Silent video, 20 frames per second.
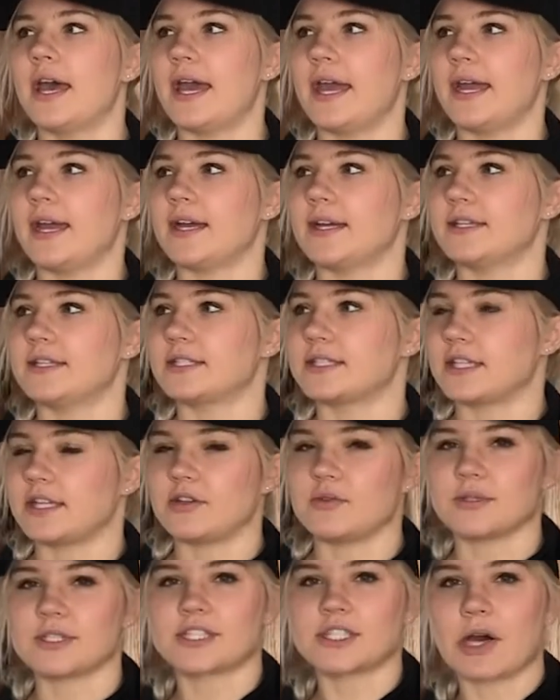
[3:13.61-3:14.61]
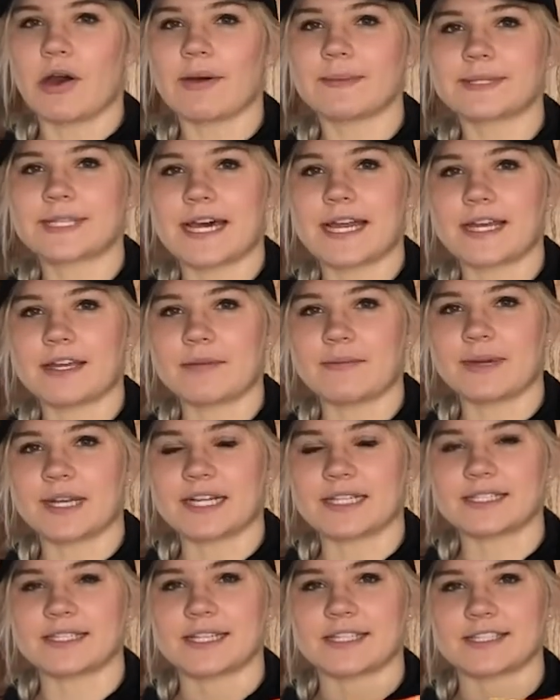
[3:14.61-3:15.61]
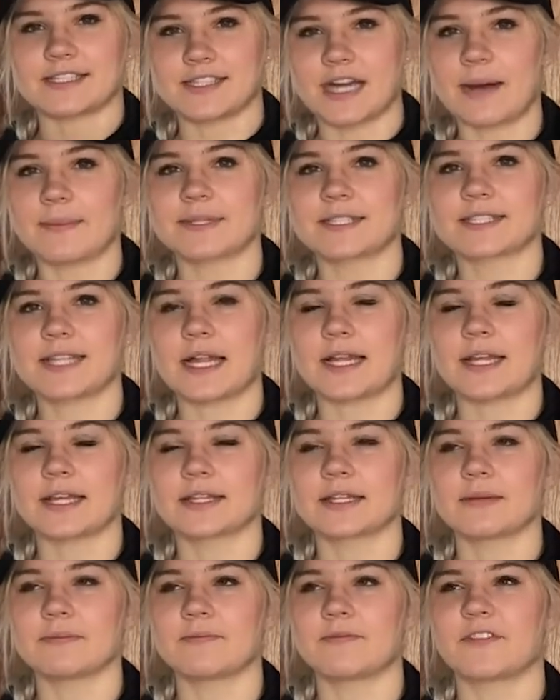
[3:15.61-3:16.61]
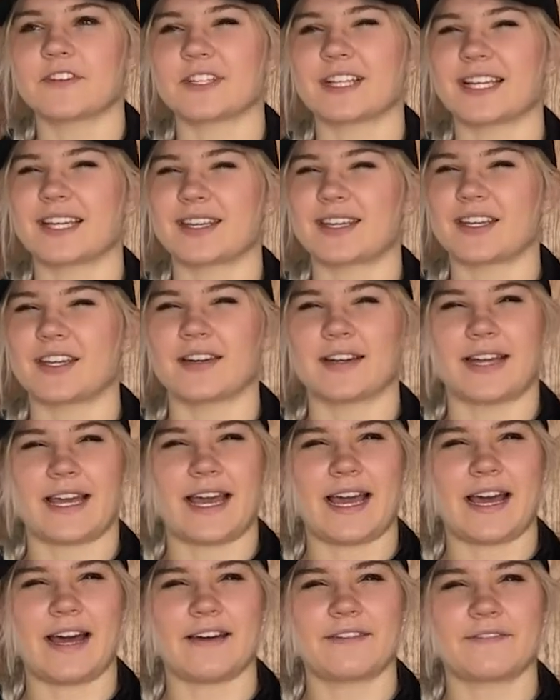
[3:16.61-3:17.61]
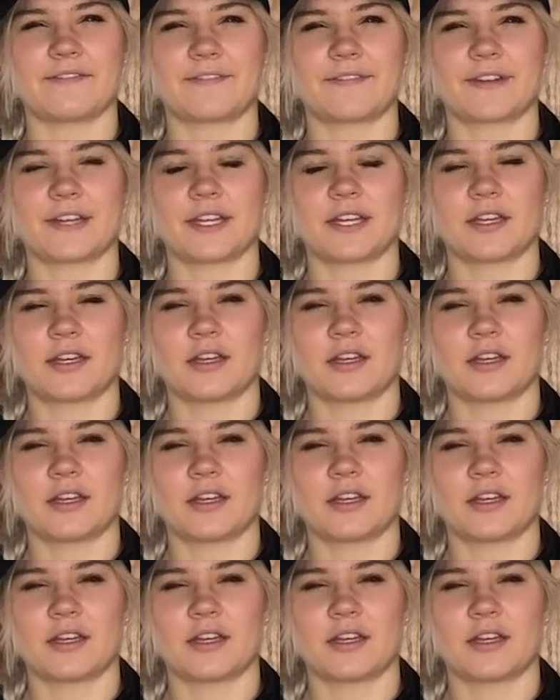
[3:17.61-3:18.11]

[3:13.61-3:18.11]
And it was so upsetting because they stopped selling them for like a year and a half,